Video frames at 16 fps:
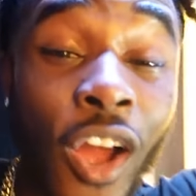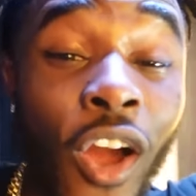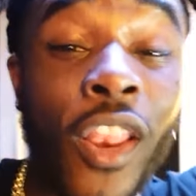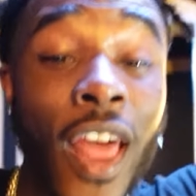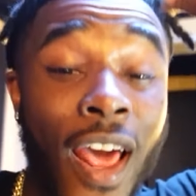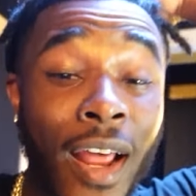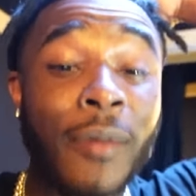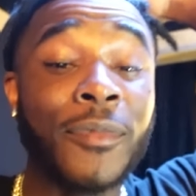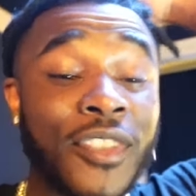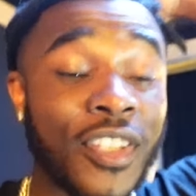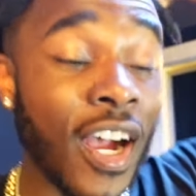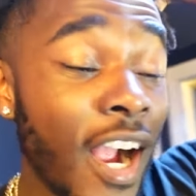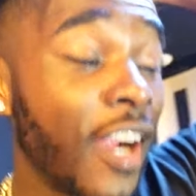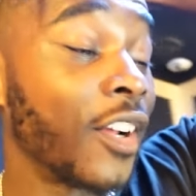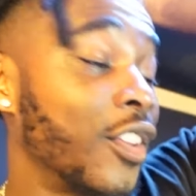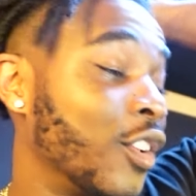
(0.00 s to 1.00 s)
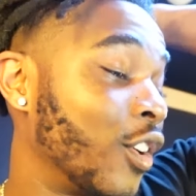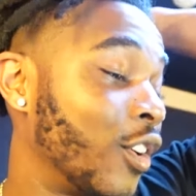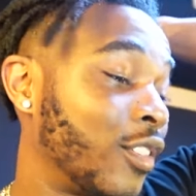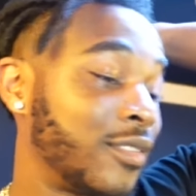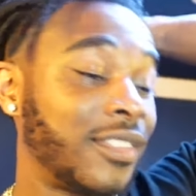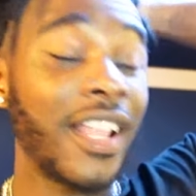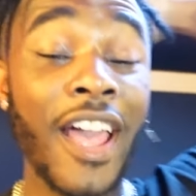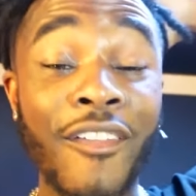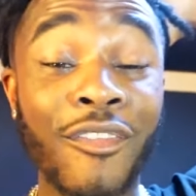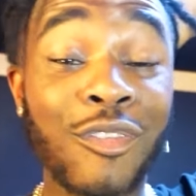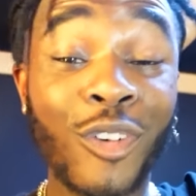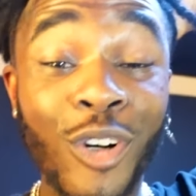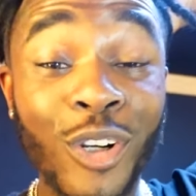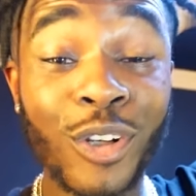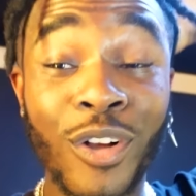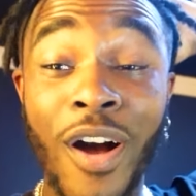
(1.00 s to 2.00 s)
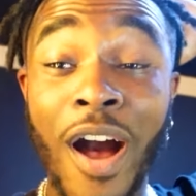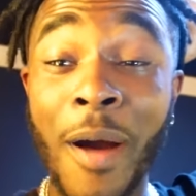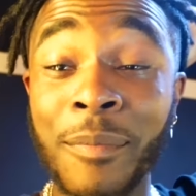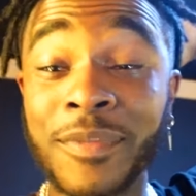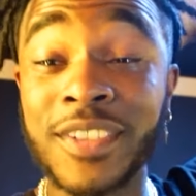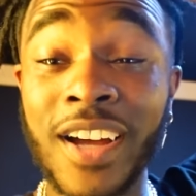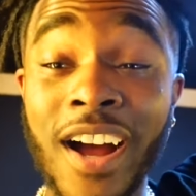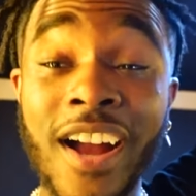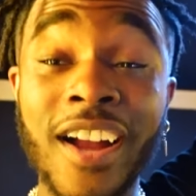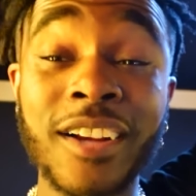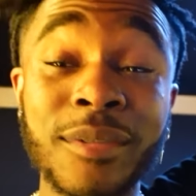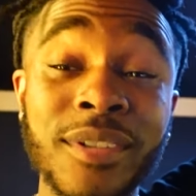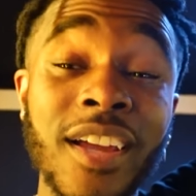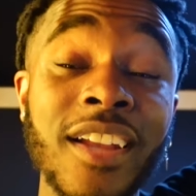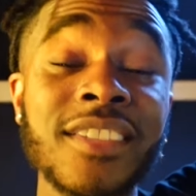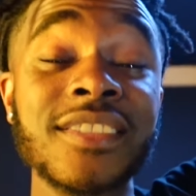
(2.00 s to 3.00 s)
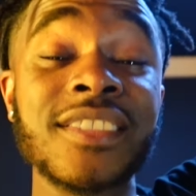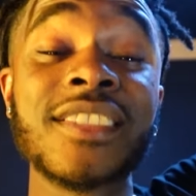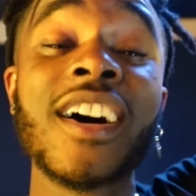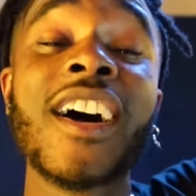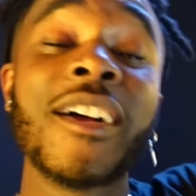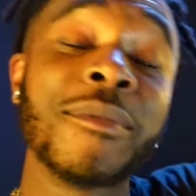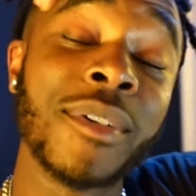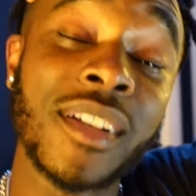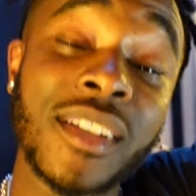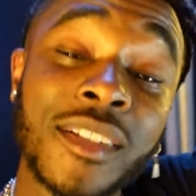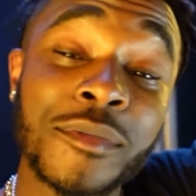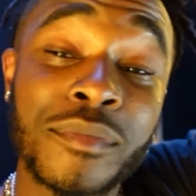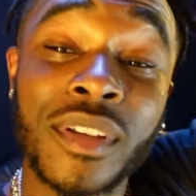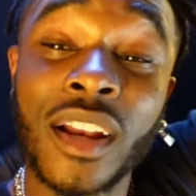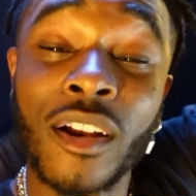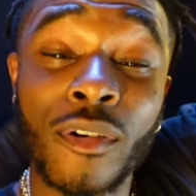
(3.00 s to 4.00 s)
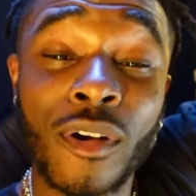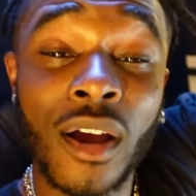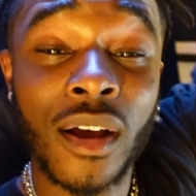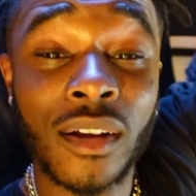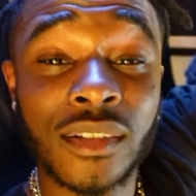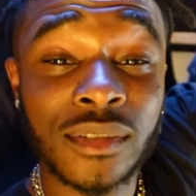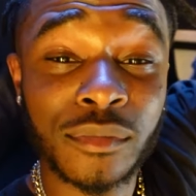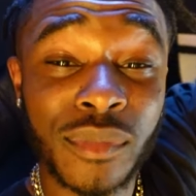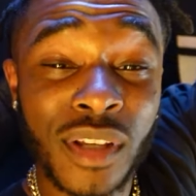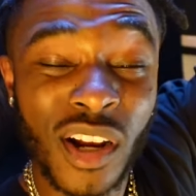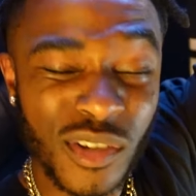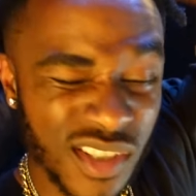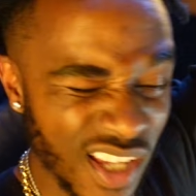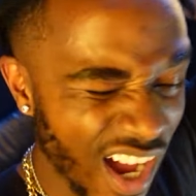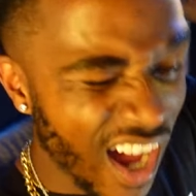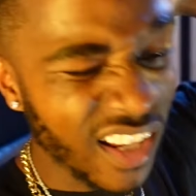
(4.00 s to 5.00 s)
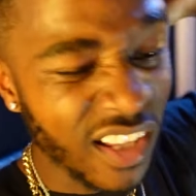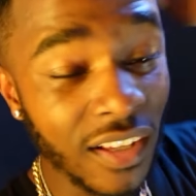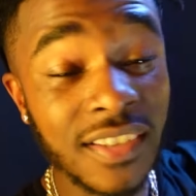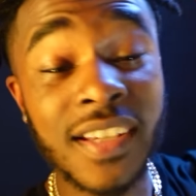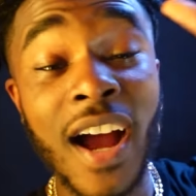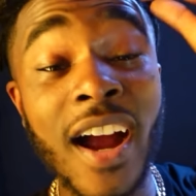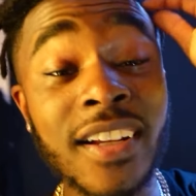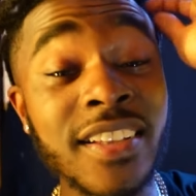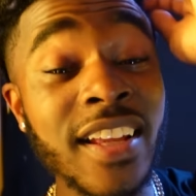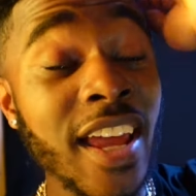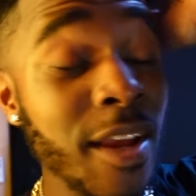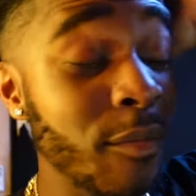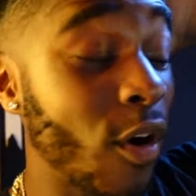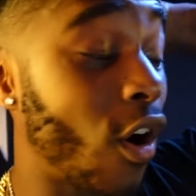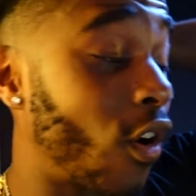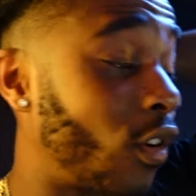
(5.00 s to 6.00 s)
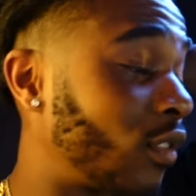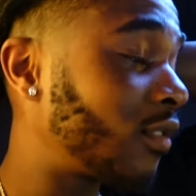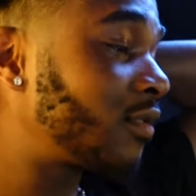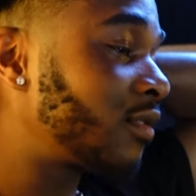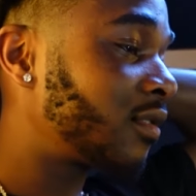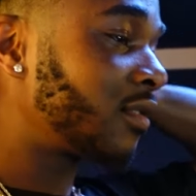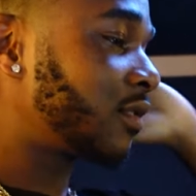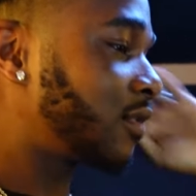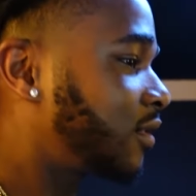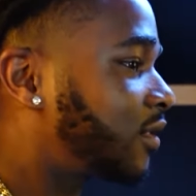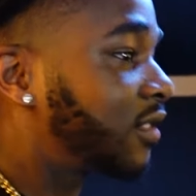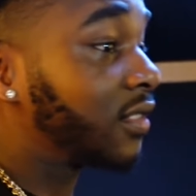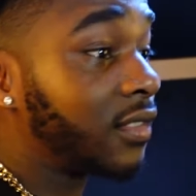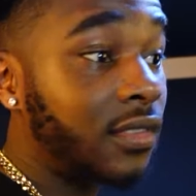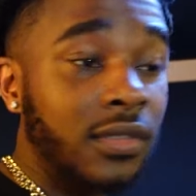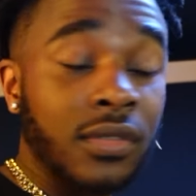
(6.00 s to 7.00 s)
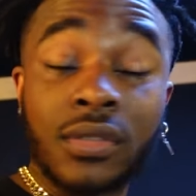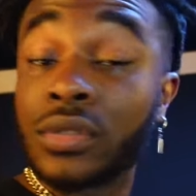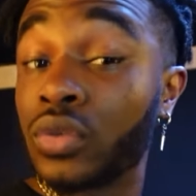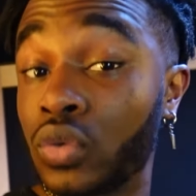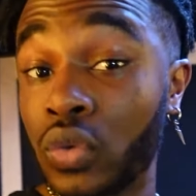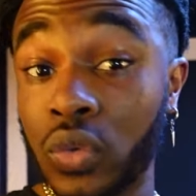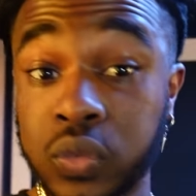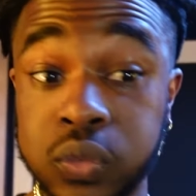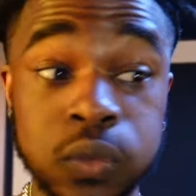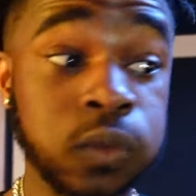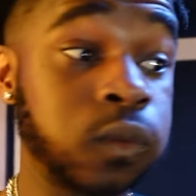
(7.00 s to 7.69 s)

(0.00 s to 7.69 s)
am gonna lie, I'm tired though. Like for real, I'm tired. I'm getting tired, man. Been around, been outside the entire day, bro. This These